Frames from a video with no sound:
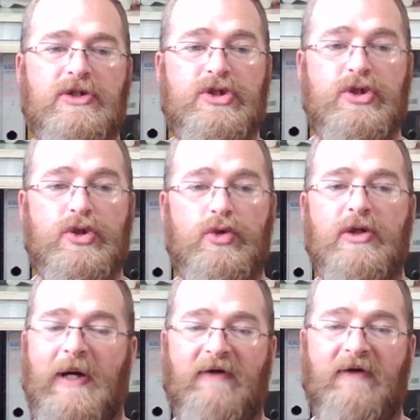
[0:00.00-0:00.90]
powerful
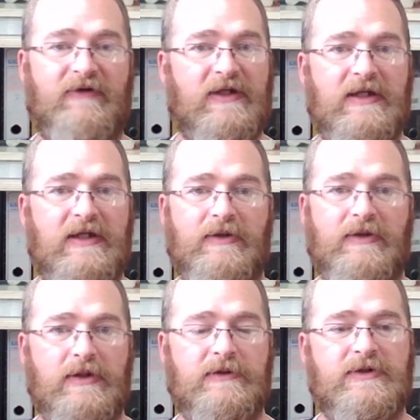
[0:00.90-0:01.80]
heroes, so
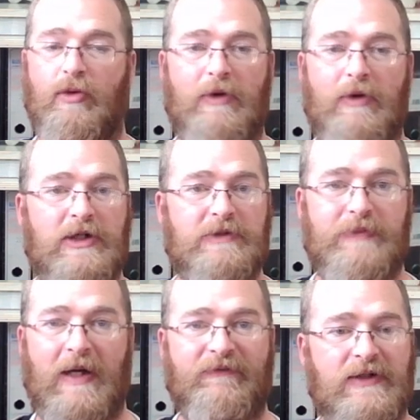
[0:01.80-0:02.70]
your most powerful heroes,
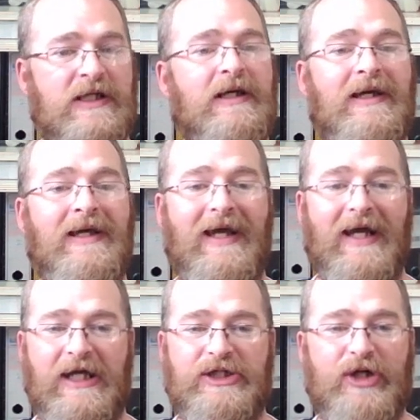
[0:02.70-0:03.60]
a
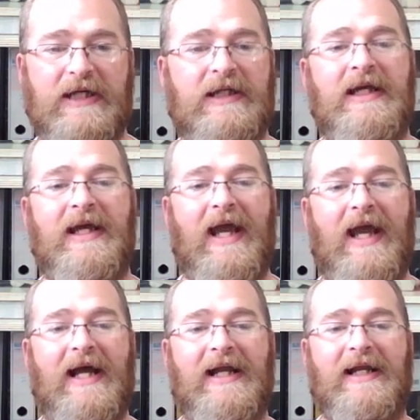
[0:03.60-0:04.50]
dragon, and an
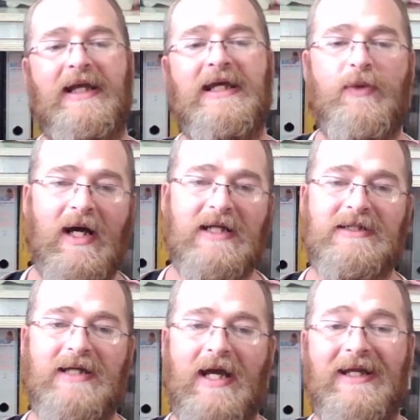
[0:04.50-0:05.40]

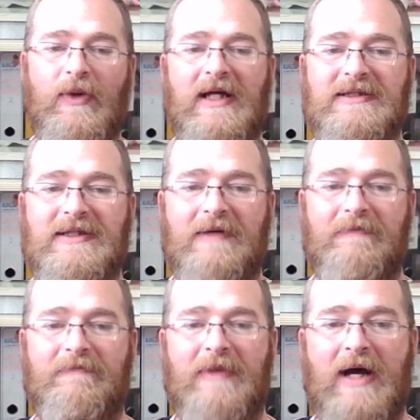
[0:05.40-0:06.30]
equalized amount of
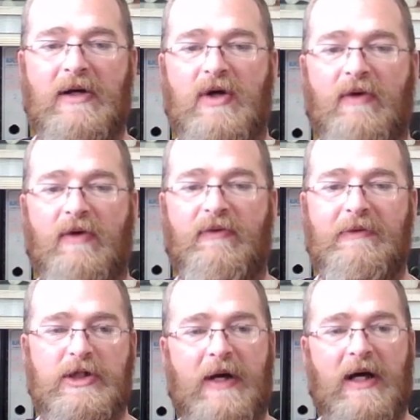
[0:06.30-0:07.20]
their most powerful
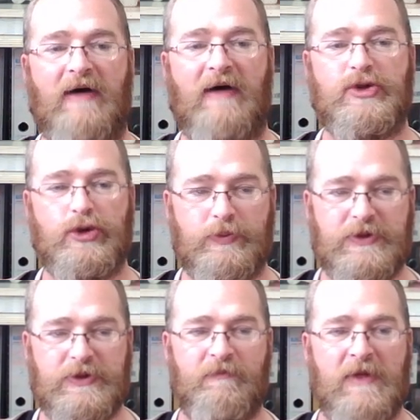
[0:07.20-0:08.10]
troops.
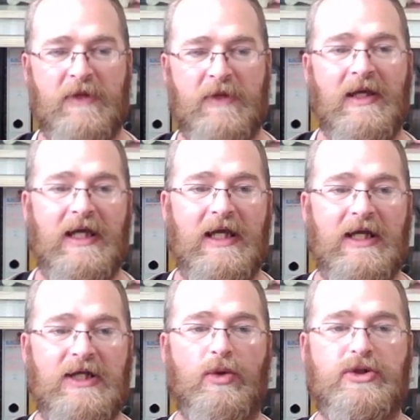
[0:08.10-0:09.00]
Each lord's
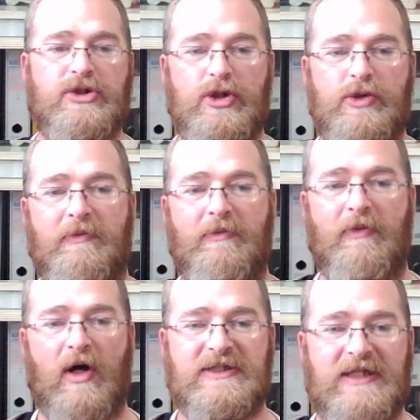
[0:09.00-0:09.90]
troop march
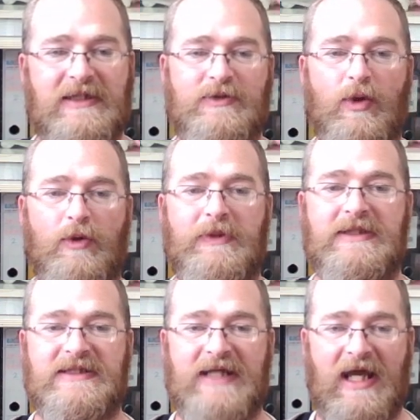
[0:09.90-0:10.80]
settings will be
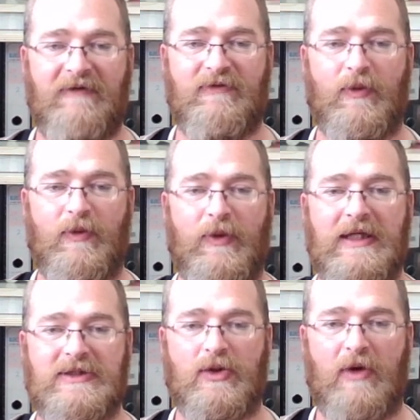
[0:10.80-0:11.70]
saved when his or her
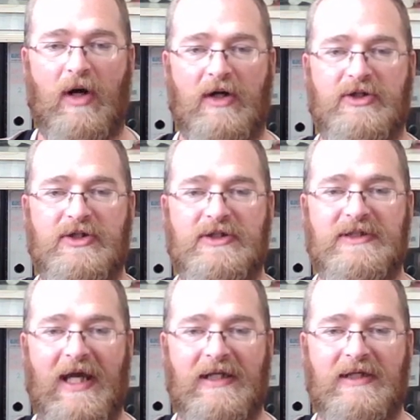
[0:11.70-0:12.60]
march is added to the
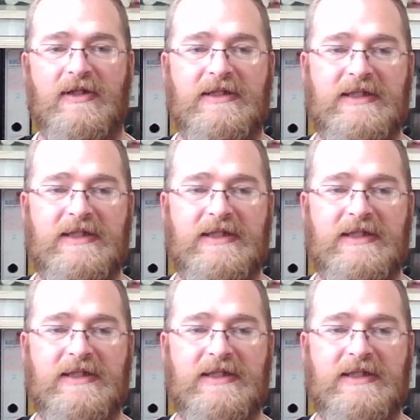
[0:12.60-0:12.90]
team.